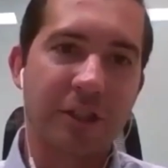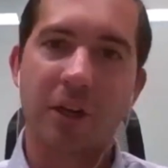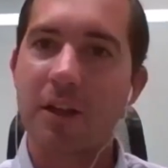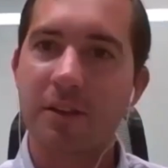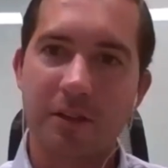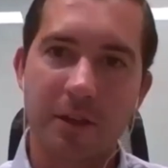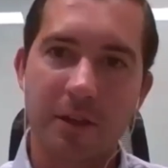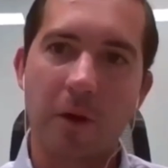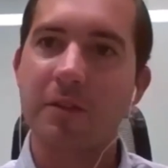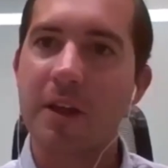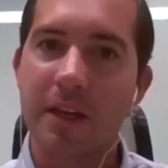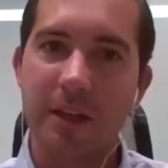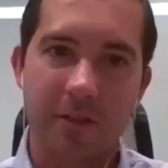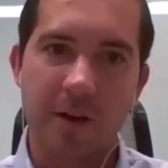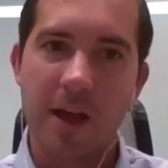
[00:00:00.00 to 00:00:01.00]
you're constantly
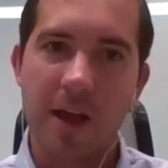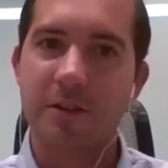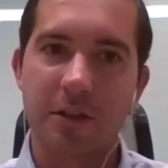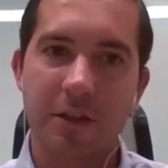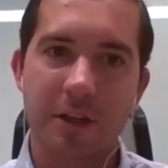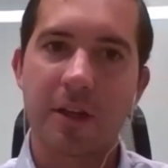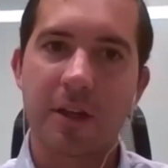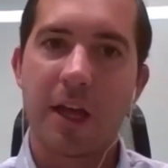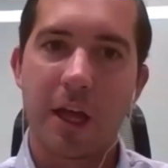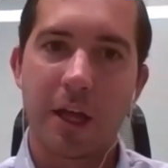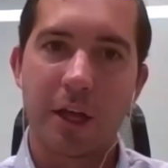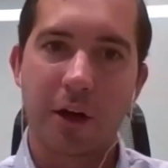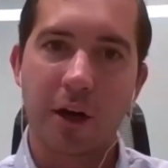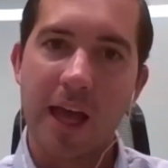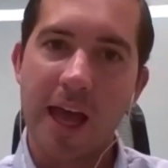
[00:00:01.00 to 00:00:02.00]
rotating, so naturally
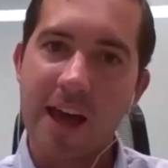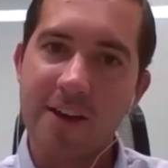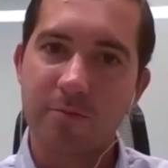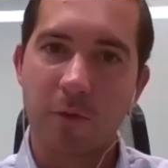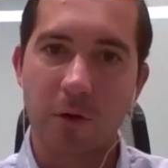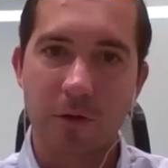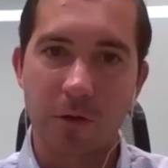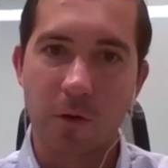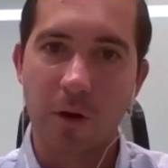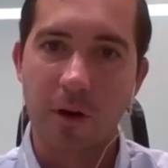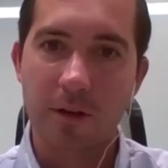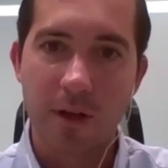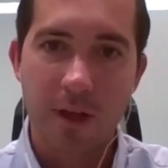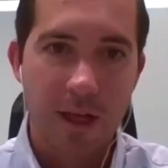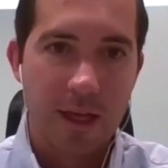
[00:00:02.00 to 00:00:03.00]
you're going to have more
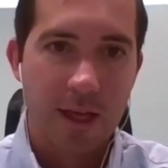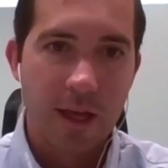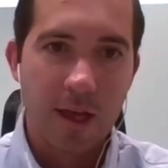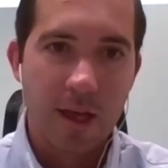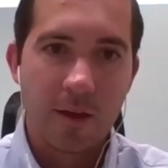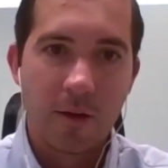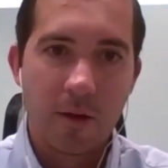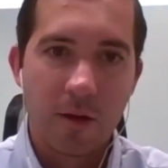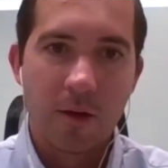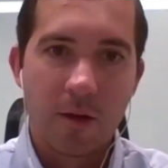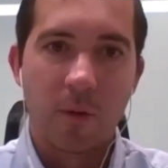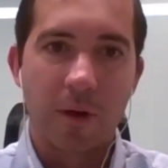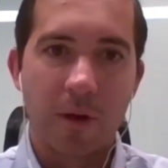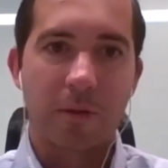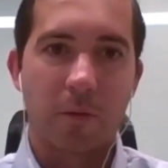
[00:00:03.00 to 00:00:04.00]
torque
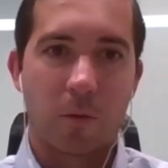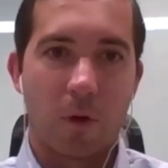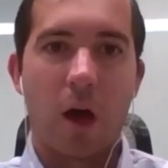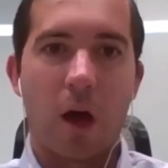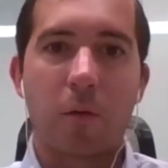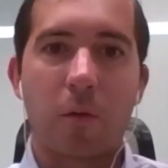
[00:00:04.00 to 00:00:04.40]
with uh,